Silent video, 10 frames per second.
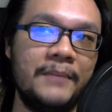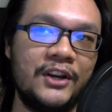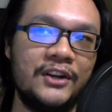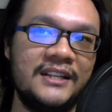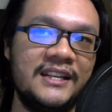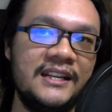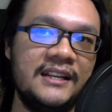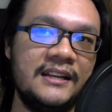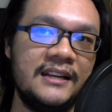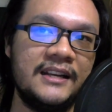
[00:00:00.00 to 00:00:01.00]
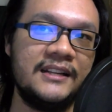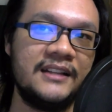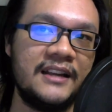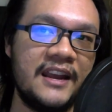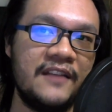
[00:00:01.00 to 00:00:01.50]
because he
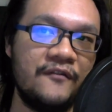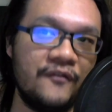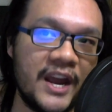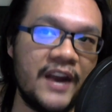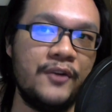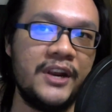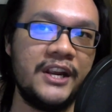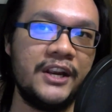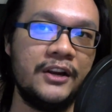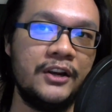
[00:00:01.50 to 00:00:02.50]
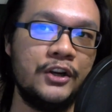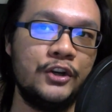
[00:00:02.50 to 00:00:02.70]
is a very